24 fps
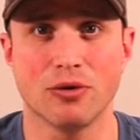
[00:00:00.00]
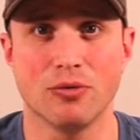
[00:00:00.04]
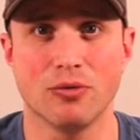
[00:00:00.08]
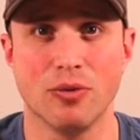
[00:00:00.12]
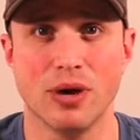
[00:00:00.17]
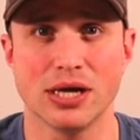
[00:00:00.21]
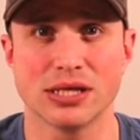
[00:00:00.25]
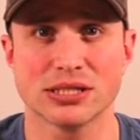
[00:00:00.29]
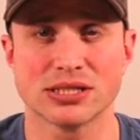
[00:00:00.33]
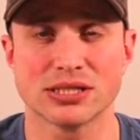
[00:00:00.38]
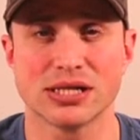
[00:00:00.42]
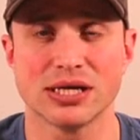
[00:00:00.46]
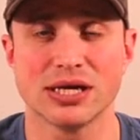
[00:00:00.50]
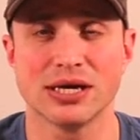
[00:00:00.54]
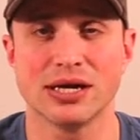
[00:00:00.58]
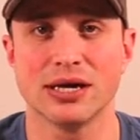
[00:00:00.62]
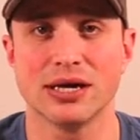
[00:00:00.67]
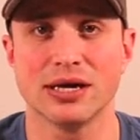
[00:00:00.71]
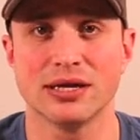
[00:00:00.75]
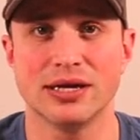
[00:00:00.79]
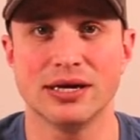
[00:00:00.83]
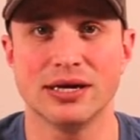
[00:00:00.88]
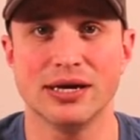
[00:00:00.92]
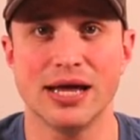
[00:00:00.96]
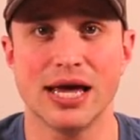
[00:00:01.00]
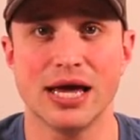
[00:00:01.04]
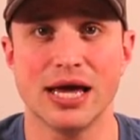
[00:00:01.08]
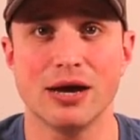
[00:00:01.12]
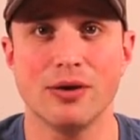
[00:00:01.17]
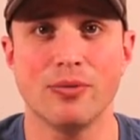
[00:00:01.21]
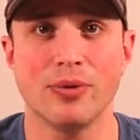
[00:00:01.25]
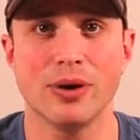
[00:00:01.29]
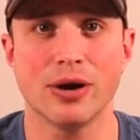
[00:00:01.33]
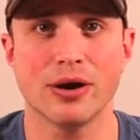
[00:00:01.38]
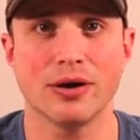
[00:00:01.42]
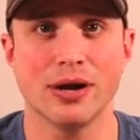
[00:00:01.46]
Tac West.
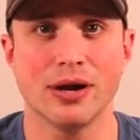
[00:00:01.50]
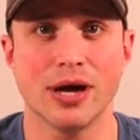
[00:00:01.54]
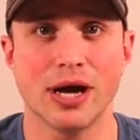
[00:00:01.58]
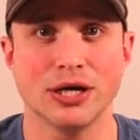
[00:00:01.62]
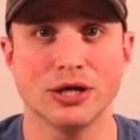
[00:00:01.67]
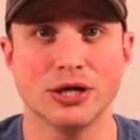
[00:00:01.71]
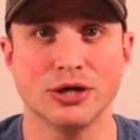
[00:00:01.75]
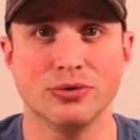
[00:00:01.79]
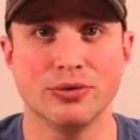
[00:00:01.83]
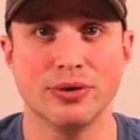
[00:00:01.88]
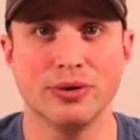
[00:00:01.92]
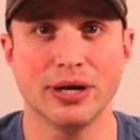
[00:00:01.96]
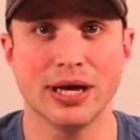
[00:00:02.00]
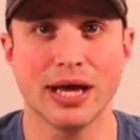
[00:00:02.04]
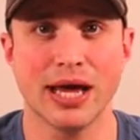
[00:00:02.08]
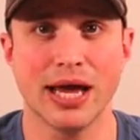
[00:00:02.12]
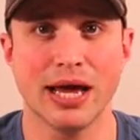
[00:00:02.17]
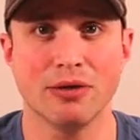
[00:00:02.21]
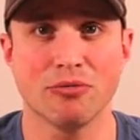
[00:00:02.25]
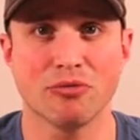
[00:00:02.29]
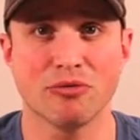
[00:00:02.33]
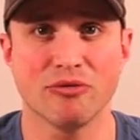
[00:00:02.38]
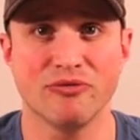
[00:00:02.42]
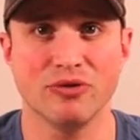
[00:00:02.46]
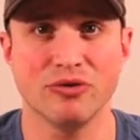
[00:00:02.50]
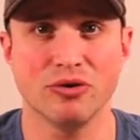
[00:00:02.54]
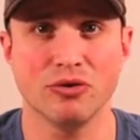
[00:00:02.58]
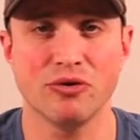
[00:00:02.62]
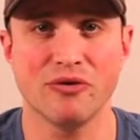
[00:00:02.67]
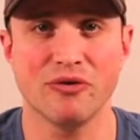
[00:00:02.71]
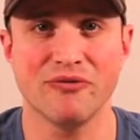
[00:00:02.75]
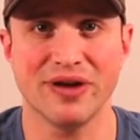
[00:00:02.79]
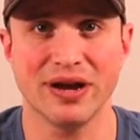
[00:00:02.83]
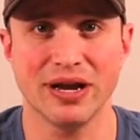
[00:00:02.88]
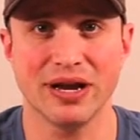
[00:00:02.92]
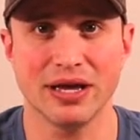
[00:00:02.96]
Today we are not doing a
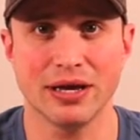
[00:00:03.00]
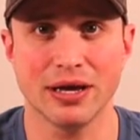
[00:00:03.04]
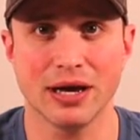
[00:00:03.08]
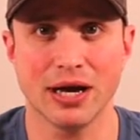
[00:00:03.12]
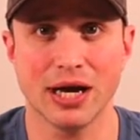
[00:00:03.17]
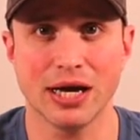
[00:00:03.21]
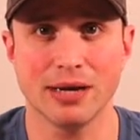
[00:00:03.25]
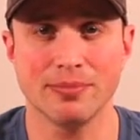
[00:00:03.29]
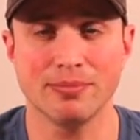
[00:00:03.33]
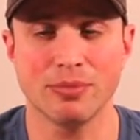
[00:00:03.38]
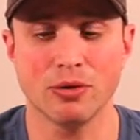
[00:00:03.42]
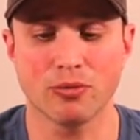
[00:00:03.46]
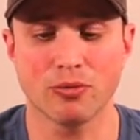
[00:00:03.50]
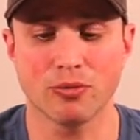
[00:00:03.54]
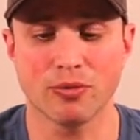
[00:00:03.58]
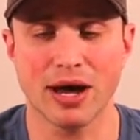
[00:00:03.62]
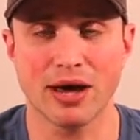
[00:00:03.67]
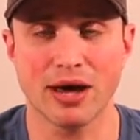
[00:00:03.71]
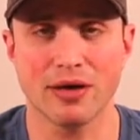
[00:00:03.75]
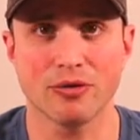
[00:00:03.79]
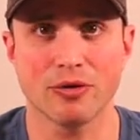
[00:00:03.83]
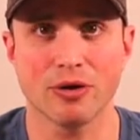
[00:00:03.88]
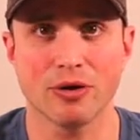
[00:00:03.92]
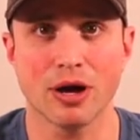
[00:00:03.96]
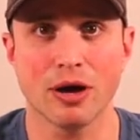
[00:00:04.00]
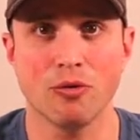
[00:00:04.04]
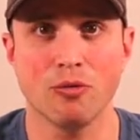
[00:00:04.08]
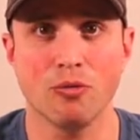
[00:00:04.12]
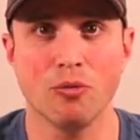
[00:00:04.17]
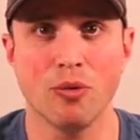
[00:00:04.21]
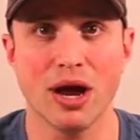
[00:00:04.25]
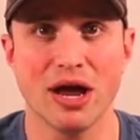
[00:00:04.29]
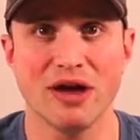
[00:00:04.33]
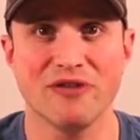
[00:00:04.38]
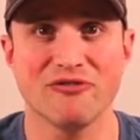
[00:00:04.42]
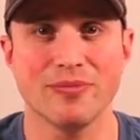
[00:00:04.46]
review of any kind, but rather
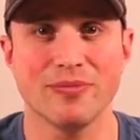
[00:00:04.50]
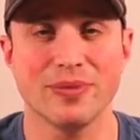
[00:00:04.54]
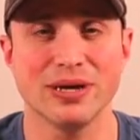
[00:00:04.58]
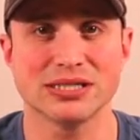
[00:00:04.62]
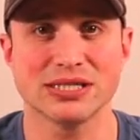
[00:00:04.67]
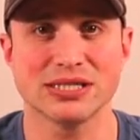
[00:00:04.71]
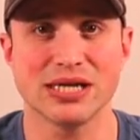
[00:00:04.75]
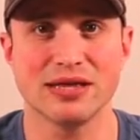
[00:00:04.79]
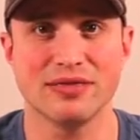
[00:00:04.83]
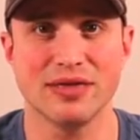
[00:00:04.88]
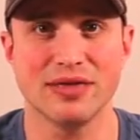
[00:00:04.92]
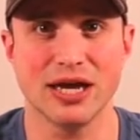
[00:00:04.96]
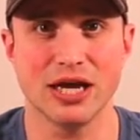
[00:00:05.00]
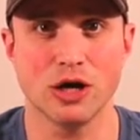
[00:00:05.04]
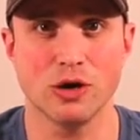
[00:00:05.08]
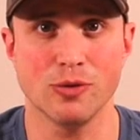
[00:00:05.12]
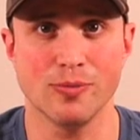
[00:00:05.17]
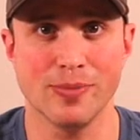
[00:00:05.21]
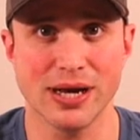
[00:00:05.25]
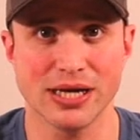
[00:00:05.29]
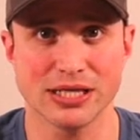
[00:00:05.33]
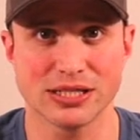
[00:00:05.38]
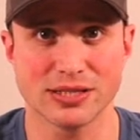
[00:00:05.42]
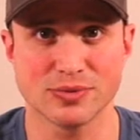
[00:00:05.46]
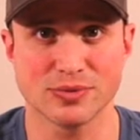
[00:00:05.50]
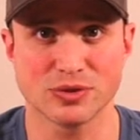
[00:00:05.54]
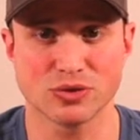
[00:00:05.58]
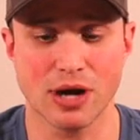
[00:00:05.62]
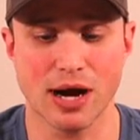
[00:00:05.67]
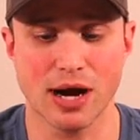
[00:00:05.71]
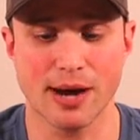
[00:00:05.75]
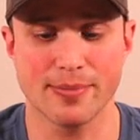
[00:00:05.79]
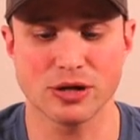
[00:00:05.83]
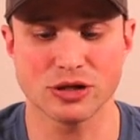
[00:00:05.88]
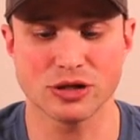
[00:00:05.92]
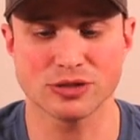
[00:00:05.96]
a way for me to say thank you to my
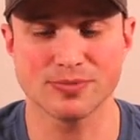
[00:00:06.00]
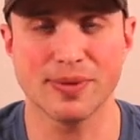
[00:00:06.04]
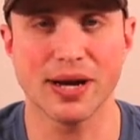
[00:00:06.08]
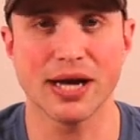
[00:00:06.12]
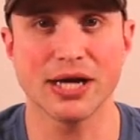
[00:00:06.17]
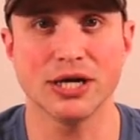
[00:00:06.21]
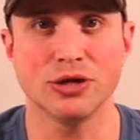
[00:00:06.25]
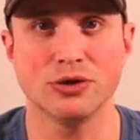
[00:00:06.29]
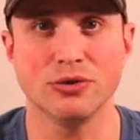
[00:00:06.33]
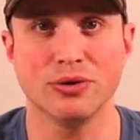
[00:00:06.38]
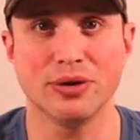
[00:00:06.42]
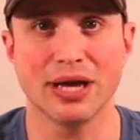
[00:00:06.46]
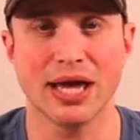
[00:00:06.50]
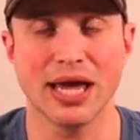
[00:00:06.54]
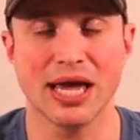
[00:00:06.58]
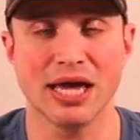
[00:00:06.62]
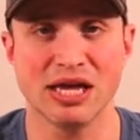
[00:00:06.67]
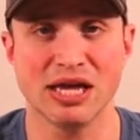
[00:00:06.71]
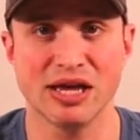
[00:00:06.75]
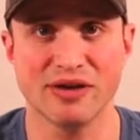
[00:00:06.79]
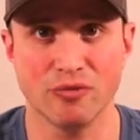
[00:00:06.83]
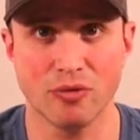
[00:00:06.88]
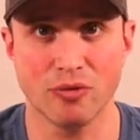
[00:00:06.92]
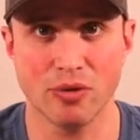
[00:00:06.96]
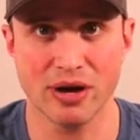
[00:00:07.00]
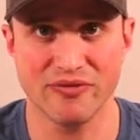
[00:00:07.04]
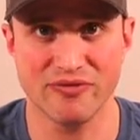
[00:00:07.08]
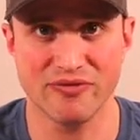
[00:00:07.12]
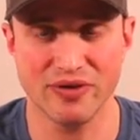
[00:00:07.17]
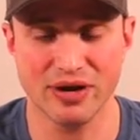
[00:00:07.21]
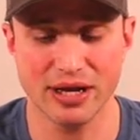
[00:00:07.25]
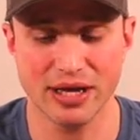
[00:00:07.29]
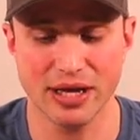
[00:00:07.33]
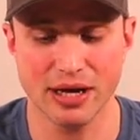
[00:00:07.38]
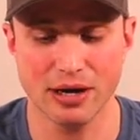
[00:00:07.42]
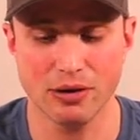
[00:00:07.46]
subscribers by doing a giveaway
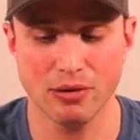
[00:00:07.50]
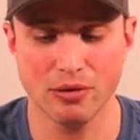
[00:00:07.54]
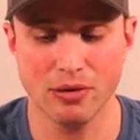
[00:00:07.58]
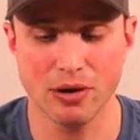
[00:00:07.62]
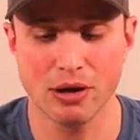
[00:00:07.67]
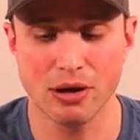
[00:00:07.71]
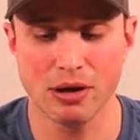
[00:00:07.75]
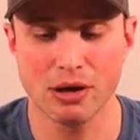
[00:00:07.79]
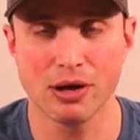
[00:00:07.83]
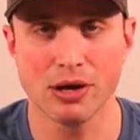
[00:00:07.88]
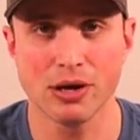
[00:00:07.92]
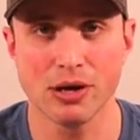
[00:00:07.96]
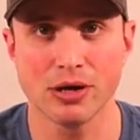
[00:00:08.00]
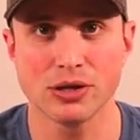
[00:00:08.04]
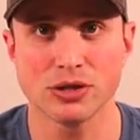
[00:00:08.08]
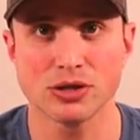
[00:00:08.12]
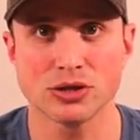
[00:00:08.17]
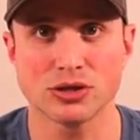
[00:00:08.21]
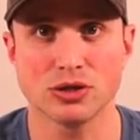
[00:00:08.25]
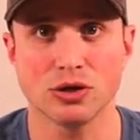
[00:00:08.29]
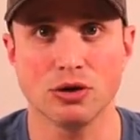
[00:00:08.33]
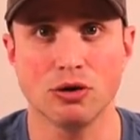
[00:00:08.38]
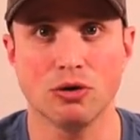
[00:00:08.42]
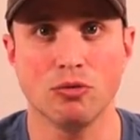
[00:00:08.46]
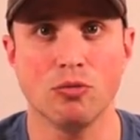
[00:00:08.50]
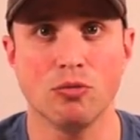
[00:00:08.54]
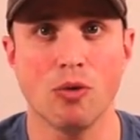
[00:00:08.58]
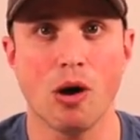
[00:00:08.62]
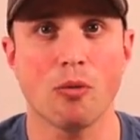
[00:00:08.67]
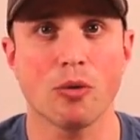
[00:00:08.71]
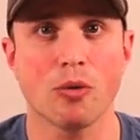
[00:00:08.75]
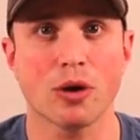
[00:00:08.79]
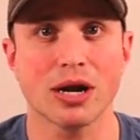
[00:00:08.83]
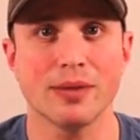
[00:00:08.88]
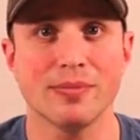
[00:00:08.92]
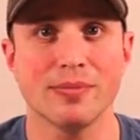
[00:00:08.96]
video. So
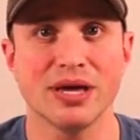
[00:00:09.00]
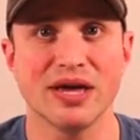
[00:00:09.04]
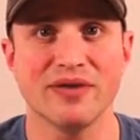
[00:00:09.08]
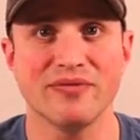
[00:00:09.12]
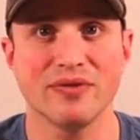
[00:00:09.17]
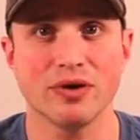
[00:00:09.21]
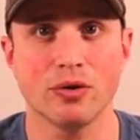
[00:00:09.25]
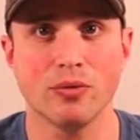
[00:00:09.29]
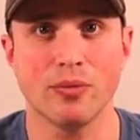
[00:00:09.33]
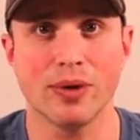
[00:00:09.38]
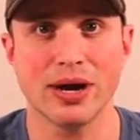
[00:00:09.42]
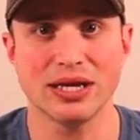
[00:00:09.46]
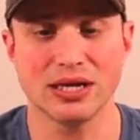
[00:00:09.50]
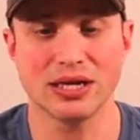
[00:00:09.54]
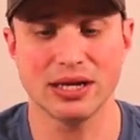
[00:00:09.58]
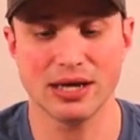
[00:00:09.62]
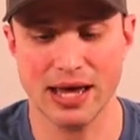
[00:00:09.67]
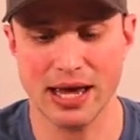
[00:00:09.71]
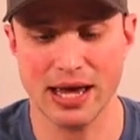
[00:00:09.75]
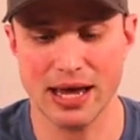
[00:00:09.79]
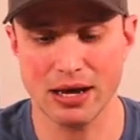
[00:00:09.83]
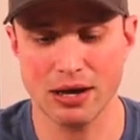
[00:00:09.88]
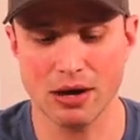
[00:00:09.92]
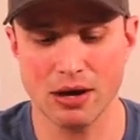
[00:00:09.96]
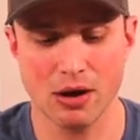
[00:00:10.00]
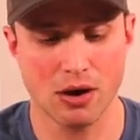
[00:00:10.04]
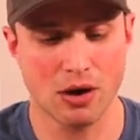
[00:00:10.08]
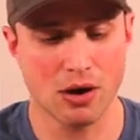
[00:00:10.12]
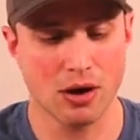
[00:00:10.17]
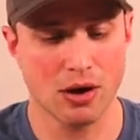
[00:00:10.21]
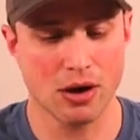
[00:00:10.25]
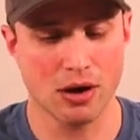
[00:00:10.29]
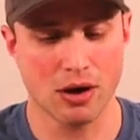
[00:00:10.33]
what we're going to be giving away today